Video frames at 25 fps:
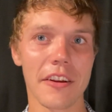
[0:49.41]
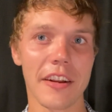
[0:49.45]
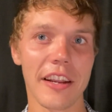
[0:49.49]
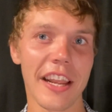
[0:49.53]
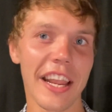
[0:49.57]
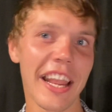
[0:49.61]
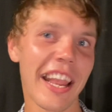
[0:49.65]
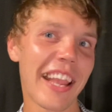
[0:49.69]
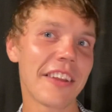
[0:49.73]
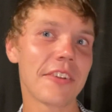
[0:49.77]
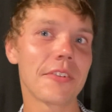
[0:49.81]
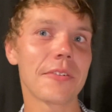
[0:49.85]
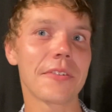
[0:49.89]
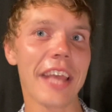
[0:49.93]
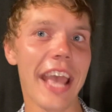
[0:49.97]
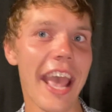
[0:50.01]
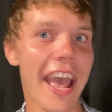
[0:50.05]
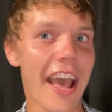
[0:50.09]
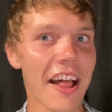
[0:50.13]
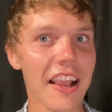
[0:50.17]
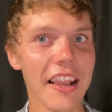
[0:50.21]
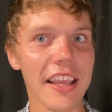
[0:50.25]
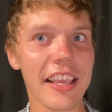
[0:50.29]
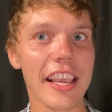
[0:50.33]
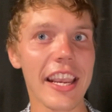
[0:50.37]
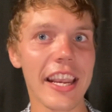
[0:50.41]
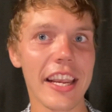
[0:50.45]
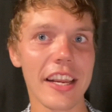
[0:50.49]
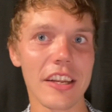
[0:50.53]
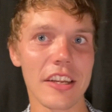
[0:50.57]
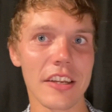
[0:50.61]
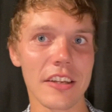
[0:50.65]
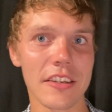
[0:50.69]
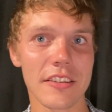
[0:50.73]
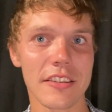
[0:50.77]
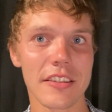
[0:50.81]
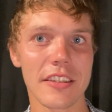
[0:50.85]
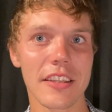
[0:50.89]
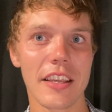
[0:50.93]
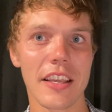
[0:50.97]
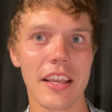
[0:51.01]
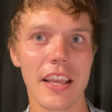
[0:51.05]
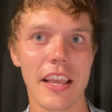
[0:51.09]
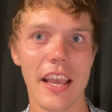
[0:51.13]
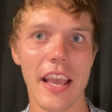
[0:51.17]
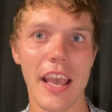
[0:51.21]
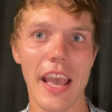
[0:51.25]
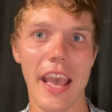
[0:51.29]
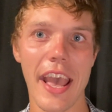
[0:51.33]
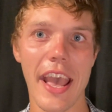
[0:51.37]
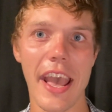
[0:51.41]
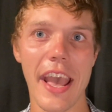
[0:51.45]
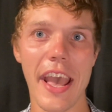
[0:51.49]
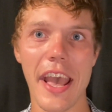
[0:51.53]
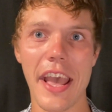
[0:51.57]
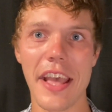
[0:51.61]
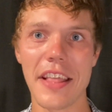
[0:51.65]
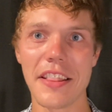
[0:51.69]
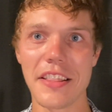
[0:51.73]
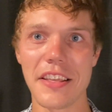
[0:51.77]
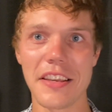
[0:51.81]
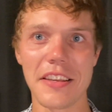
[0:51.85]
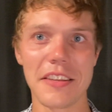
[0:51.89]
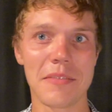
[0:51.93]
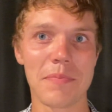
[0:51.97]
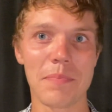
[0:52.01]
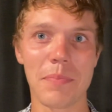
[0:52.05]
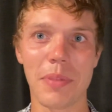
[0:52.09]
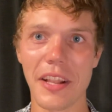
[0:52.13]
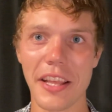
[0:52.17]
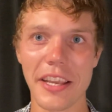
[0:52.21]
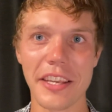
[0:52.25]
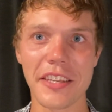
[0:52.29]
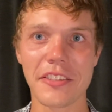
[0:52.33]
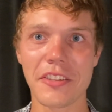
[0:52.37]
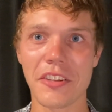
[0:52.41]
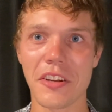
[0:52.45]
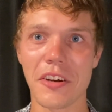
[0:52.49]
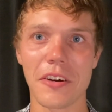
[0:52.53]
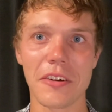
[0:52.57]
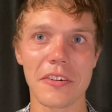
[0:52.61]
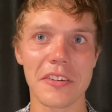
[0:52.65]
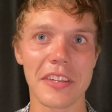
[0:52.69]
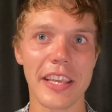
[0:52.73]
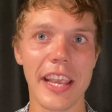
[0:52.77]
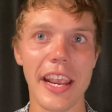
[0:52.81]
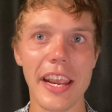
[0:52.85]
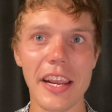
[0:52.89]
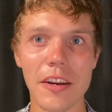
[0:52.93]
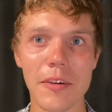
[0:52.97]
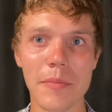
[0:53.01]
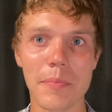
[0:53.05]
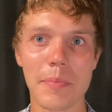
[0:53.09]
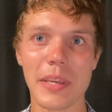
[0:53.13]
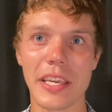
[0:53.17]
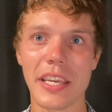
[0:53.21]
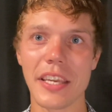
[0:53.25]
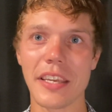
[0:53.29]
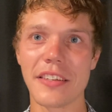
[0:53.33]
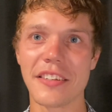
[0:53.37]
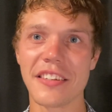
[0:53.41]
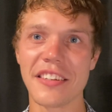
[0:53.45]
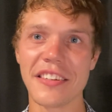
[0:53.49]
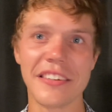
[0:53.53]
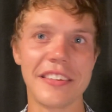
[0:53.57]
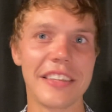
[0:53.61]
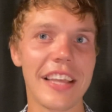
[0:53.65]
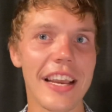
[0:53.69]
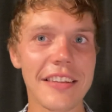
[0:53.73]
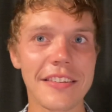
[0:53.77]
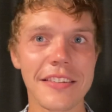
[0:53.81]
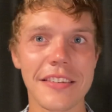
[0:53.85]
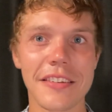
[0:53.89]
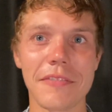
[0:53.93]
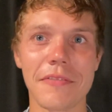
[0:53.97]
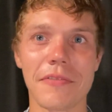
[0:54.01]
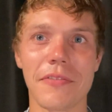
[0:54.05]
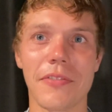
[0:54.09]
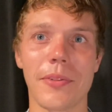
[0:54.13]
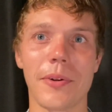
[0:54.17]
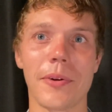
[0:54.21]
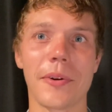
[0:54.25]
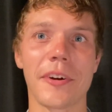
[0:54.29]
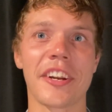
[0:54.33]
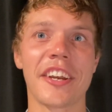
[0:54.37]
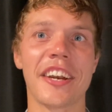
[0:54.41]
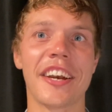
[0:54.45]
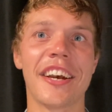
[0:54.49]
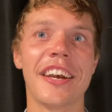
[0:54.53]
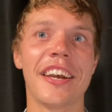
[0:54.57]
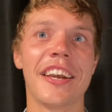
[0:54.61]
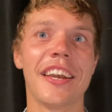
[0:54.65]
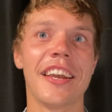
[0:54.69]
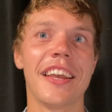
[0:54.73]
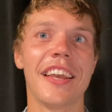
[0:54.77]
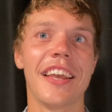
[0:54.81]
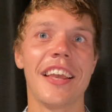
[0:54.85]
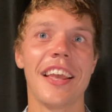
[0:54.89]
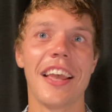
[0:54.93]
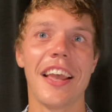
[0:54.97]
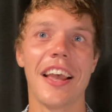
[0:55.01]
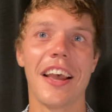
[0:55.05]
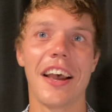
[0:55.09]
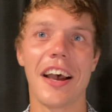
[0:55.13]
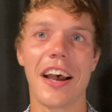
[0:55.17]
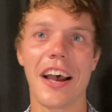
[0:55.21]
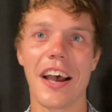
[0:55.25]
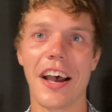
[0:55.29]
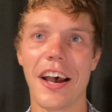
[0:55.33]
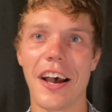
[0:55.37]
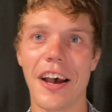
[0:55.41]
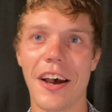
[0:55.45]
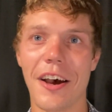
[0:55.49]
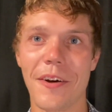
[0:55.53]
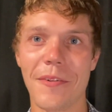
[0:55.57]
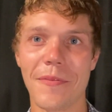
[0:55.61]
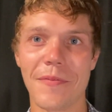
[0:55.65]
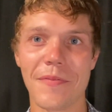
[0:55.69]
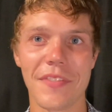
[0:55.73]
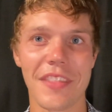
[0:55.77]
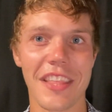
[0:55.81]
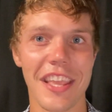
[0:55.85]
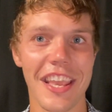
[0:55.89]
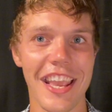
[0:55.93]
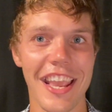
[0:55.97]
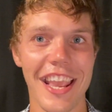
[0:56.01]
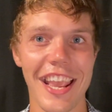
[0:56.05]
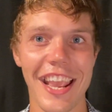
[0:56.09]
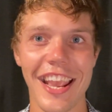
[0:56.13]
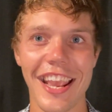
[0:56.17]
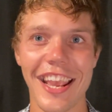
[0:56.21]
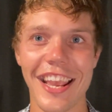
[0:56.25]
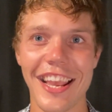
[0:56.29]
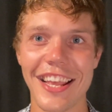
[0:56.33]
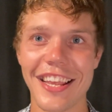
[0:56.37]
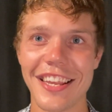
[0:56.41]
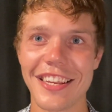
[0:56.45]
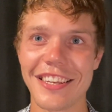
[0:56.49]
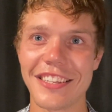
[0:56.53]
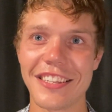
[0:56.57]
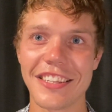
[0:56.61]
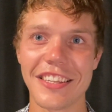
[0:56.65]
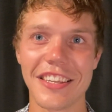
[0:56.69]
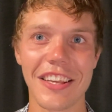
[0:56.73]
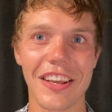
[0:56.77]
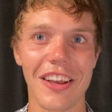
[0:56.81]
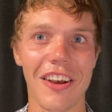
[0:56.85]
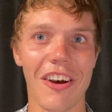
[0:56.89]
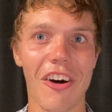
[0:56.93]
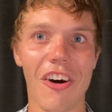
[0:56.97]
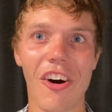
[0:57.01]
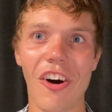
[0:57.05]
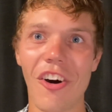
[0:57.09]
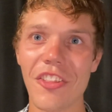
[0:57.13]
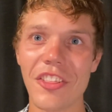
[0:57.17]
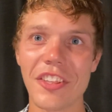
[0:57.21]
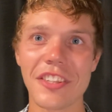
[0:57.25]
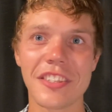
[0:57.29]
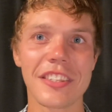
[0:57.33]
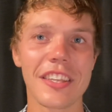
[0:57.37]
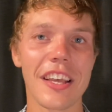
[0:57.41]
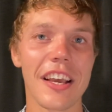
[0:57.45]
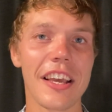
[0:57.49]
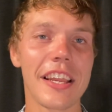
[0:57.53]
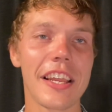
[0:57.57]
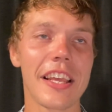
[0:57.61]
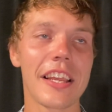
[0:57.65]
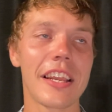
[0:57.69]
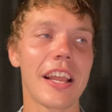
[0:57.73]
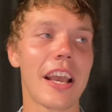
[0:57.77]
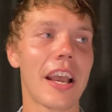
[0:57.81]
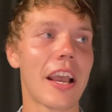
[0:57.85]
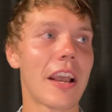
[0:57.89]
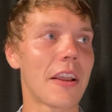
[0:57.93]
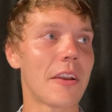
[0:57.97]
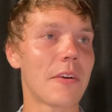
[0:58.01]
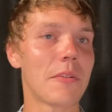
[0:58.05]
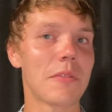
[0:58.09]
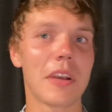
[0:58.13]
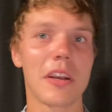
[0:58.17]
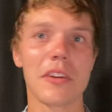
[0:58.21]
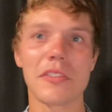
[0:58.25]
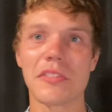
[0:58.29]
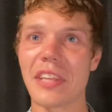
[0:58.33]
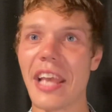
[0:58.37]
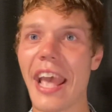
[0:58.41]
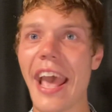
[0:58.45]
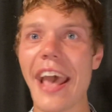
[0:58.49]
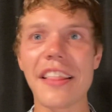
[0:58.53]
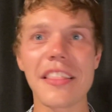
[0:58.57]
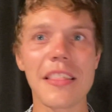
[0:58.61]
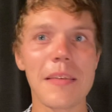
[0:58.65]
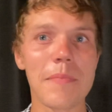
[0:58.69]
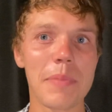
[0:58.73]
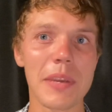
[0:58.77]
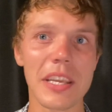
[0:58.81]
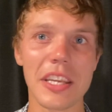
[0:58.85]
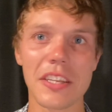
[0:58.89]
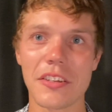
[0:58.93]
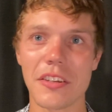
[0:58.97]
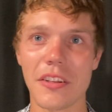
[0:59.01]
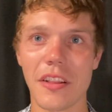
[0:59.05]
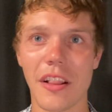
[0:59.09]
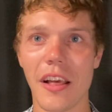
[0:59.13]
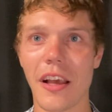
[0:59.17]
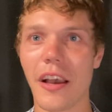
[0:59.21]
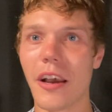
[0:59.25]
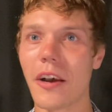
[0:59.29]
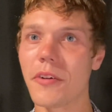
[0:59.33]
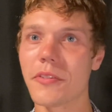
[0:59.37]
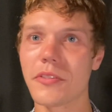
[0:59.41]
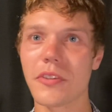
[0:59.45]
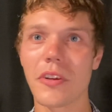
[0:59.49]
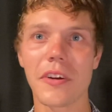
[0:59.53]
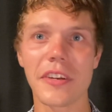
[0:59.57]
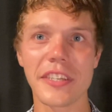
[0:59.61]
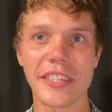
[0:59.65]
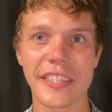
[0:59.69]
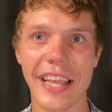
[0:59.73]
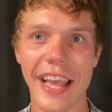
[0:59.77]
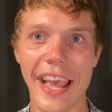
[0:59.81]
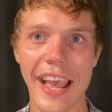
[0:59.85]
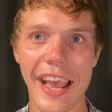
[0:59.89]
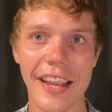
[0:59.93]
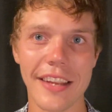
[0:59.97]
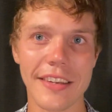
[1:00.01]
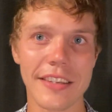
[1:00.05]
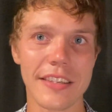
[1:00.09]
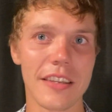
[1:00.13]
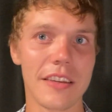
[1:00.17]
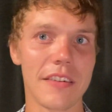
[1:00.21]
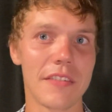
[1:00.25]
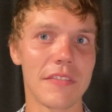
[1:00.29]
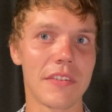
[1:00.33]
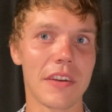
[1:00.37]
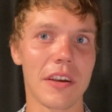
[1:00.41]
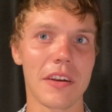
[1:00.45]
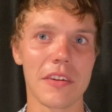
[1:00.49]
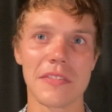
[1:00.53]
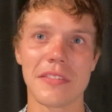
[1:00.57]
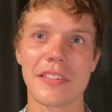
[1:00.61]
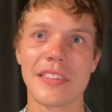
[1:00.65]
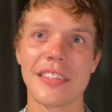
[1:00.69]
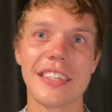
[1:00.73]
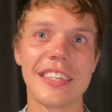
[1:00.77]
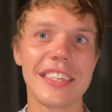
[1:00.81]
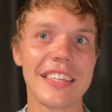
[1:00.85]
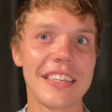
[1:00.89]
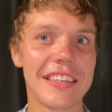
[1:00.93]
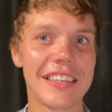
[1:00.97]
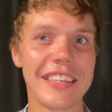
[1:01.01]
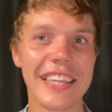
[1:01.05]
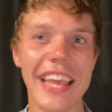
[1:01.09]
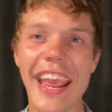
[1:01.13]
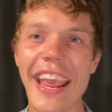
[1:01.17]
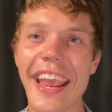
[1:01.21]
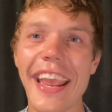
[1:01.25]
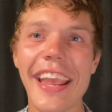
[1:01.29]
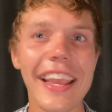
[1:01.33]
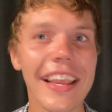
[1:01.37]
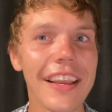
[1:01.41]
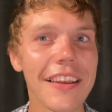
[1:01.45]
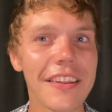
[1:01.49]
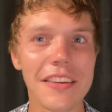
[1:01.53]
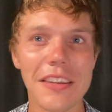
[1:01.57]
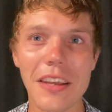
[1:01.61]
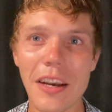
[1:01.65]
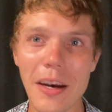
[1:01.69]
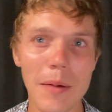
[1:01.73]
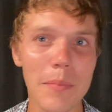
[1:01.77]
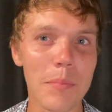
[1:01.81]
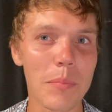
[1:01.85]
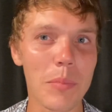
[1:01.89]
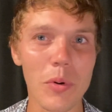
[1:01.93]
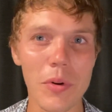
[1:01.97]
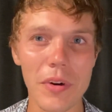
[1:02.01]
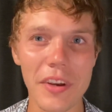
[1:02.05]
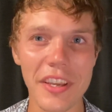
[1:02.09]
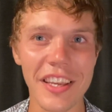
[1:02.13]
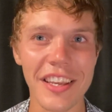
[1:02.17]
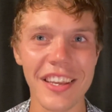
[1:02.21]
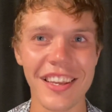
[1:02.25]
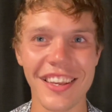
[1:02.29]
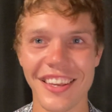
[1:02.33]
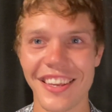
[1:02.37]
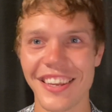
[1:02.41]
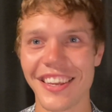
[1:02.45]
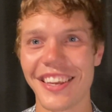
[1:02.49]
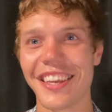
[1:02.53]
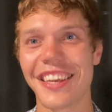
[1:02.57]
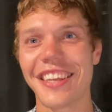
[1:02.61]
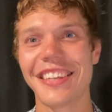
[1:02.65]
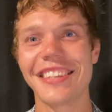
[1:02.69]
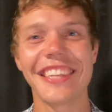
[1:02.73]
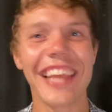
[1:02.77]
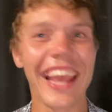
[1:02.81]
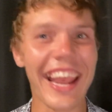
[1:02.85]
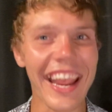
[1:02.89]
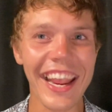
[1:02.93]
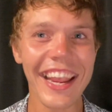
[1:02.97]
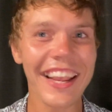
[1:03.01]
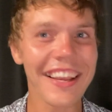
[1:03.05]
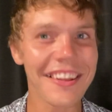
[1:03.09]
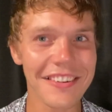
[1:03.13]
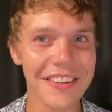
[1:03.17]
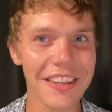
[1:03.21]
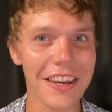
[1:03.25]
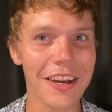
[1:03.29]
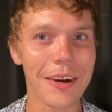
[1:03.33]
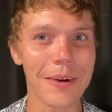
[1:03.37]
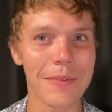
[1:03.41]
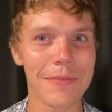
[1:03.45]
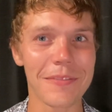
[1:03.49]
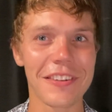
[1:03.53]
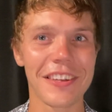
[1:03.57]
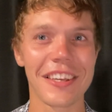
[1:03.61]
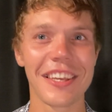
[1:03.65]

I handled alligators at this place called Gator Beach in Destin, Florida, and all of a sudden, I was at the beach a lot. I was always active. I was tanned up, boy. Tanned up.